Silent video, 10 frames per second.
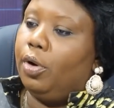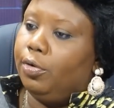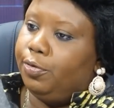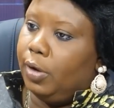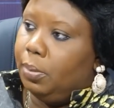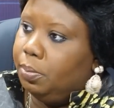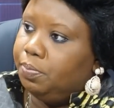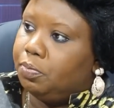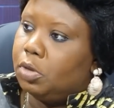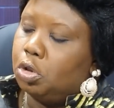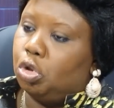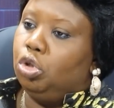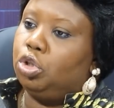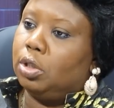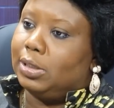of,
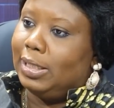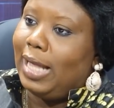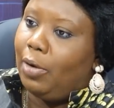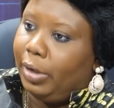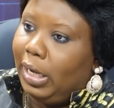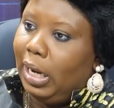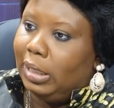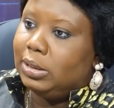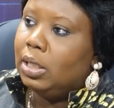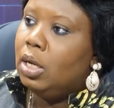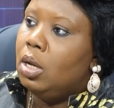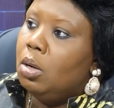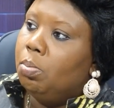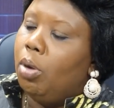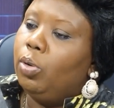solutions in that regard.
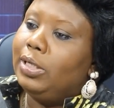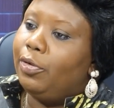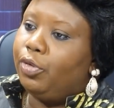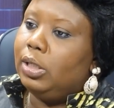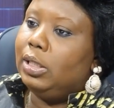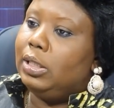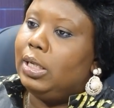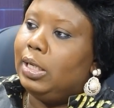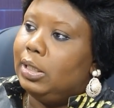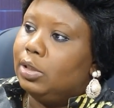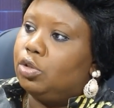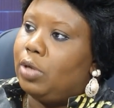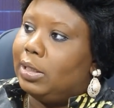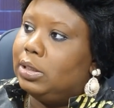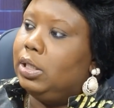But we definitely need a
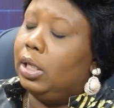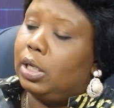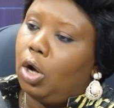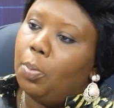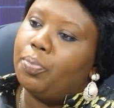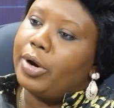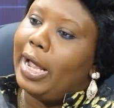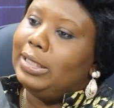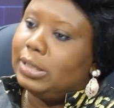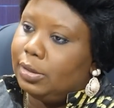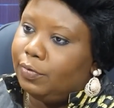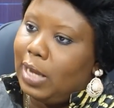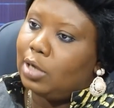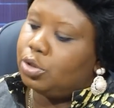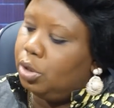strategic, comprehensive
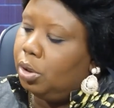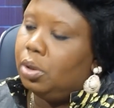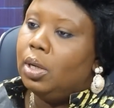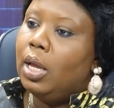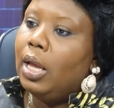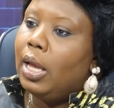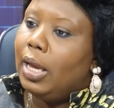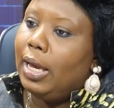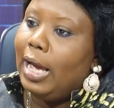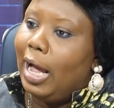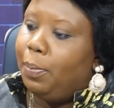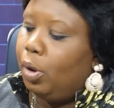national AI